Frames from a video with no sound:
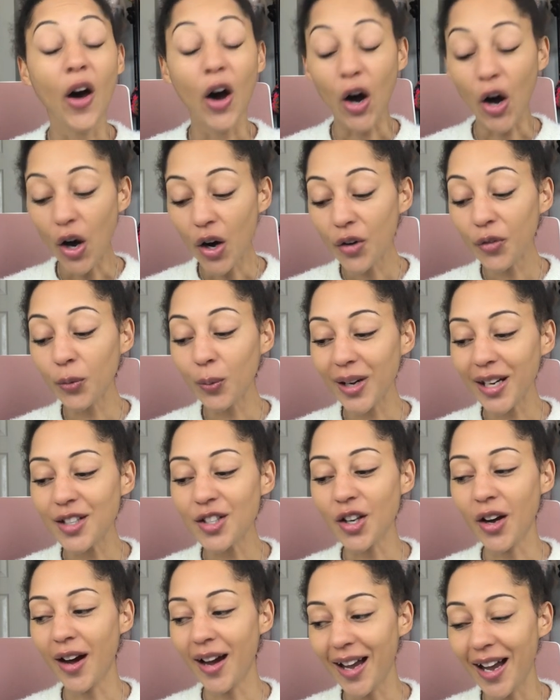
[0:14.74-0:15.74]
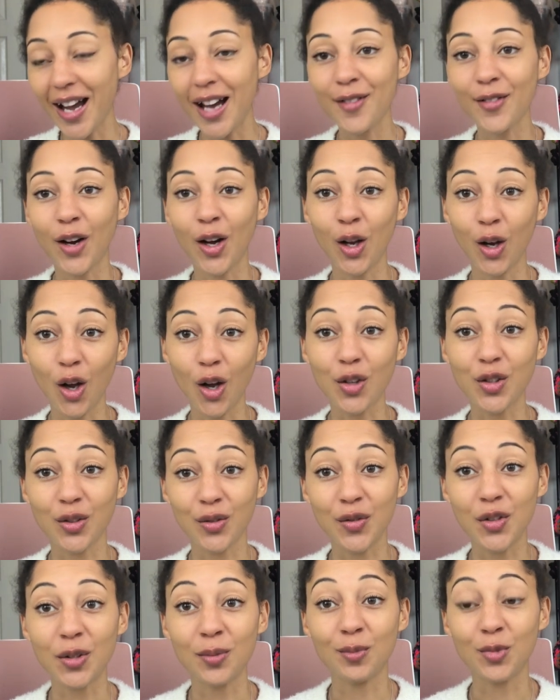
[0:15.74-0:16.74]
of which I have a lot of
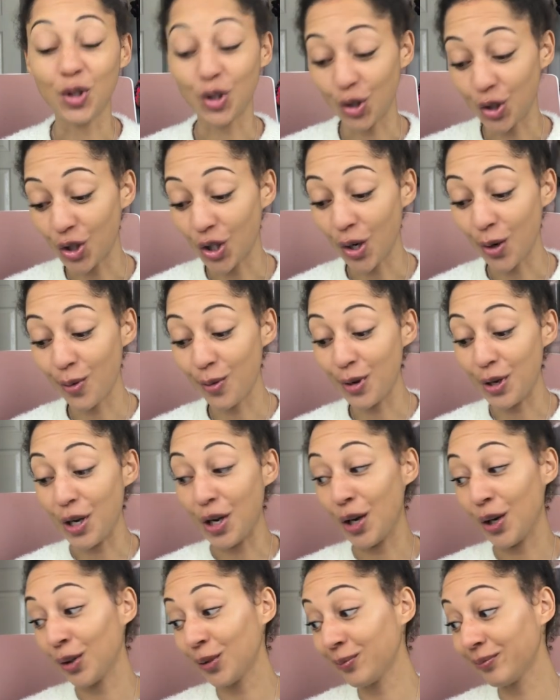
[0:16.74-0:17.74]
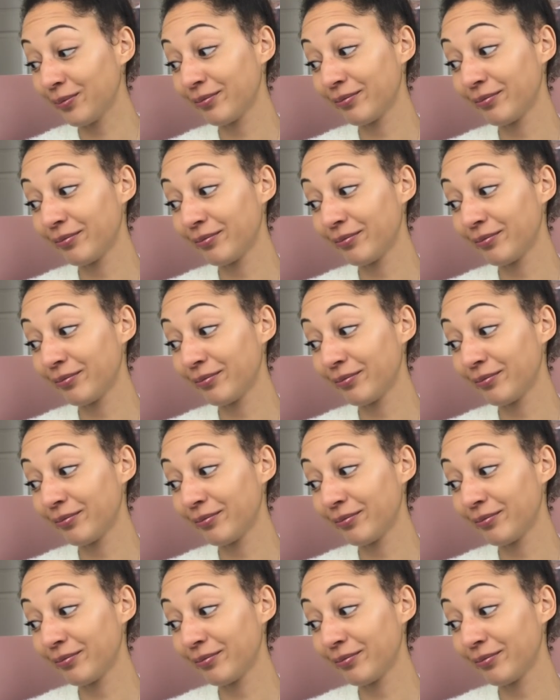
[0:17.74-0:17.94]
them to show you.